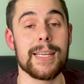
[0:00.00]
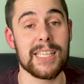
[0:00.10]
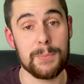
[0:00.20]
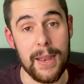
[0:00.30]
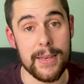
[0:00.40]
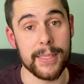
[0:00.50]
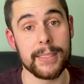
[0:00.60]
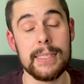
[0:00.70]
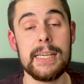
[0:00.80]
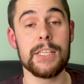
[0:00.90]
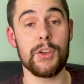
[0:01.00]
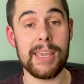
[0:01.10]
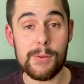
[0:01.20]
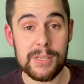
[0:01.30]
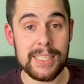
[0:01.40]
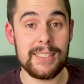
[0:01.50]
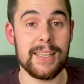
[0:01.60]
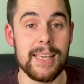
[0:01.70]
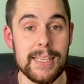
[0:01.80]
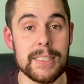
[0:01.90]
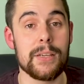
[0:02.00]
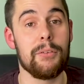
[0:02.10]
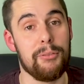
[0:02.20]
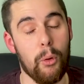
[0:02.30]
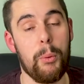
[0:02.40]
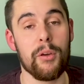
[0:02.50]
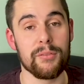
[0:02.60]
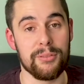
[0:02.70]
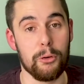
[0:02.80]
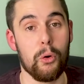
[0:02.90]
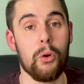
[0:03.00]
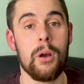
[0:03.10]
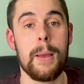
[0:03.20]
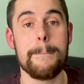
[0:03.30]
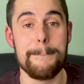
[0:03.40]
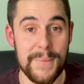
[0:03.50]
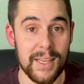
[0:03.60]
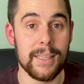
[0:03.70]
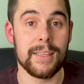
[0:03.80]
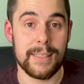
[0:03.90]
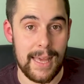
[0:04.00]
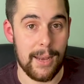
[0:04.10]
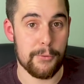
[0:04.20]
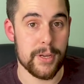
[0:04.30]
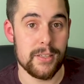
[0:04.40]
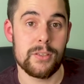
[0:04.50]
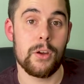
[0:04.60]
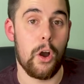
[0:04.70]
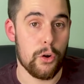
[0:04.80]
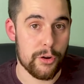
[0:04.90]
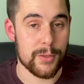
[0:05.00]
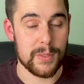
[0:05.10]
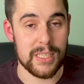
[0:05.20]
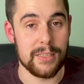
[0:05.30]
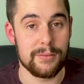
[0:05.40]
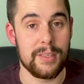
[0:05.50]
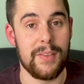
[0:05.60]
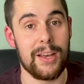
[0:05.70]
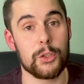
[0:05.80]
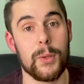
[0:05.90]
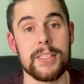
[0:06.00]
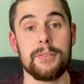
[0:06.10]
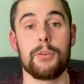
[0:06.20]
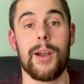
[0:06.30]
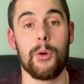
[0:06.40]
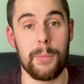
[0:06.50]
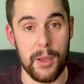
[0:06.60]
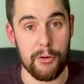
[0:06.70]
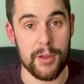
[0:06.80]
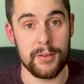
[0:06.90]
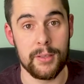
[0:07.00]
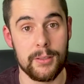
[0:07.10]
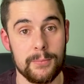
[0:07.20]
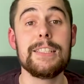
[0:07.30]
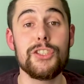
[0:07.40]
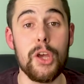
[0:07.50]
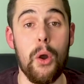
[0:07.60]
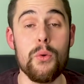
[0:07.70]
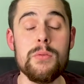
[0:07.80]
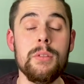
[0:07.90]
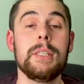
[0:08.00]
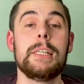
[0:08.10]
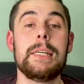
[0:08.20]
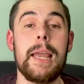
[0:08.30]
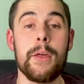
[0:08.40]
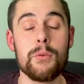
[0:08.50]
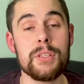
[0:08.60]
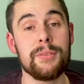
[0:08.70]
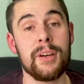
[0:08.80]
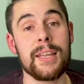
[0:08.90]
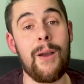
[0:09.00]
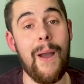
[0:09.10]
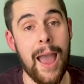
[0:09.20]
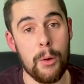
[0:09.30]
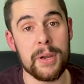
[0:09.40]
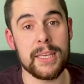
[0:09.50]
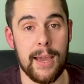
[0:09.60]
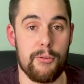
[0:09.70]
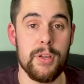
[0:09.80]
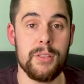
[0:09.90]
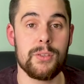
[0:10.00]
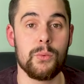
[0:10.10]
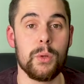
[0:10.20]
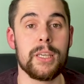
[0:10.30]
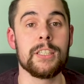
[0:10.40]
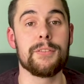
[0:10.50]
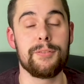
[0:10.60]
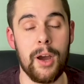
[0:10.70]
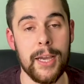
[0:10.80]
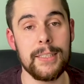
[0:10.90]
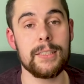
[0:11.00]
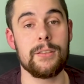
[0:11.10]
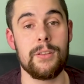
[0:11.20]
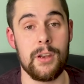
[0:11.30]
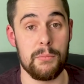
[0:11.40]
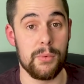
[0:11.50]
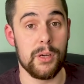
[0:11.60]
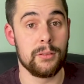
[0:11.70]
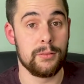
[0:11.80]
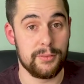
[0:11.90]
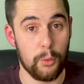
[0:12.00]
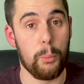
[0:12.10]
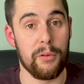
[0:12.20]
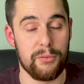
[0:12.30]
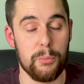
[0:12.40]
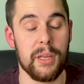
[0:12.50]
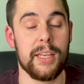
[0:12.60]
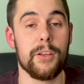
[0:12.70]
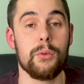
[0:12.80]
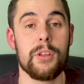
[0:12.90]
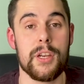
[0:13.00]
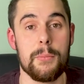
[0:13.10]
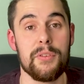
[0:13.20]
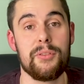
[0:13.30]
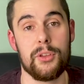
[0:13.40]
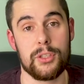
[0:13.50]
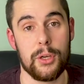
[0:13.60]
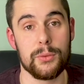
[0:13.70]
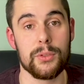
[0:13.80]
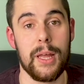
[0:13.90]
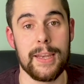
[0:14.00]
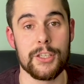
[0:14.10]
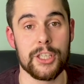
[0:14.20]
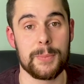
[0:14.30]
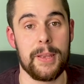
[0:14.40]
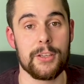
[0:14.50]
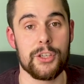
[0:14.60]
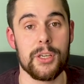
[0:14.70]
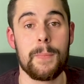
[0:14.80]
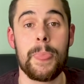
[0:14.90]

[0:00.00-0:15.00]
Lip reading: expending. So he would need to eat 4.4 billion calories on Christmas Eve in that 24-hour period. So in order to find out how many carrots, we can divide the number 4.4 billion, or the number for the total energy expenditure,